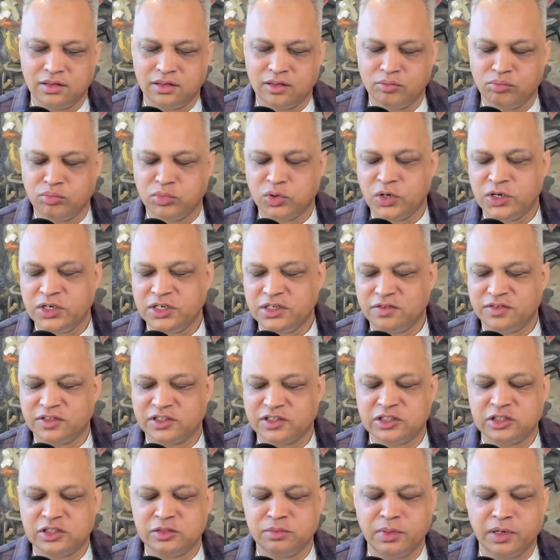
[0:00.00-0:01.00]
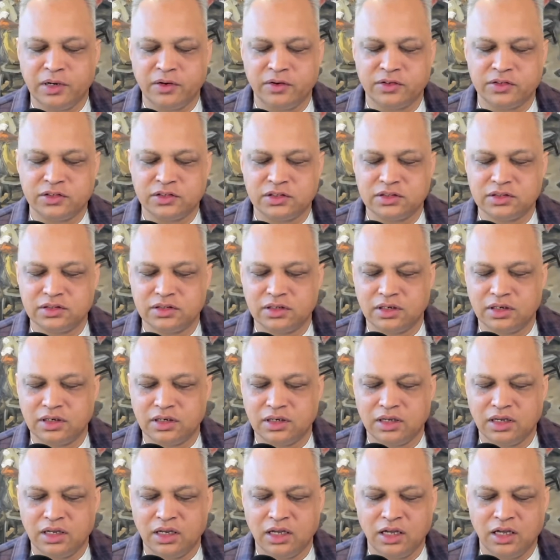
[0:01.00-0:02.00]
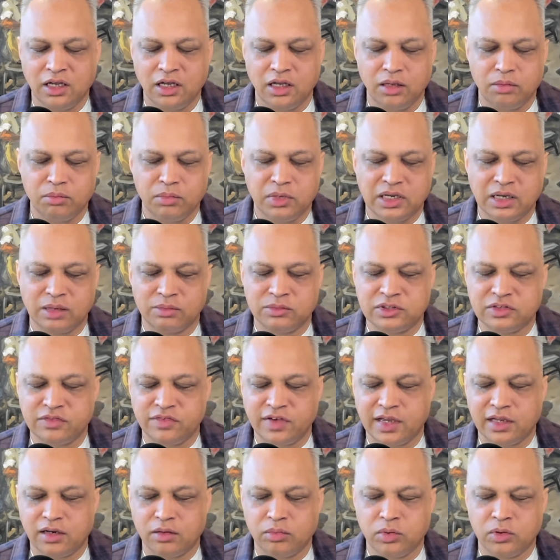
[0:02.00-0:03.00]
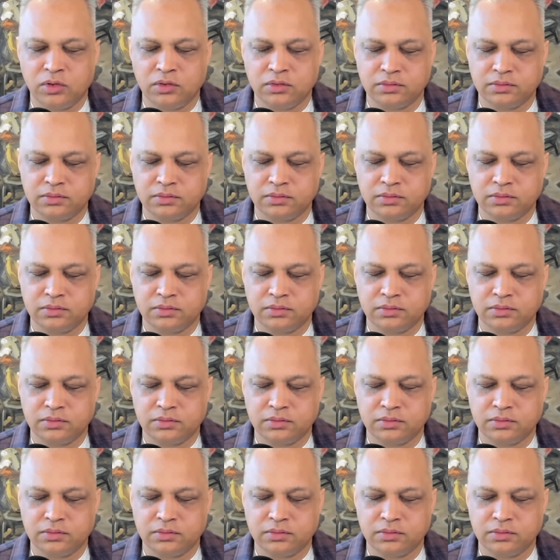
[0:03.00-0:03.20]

point of experience becomes available.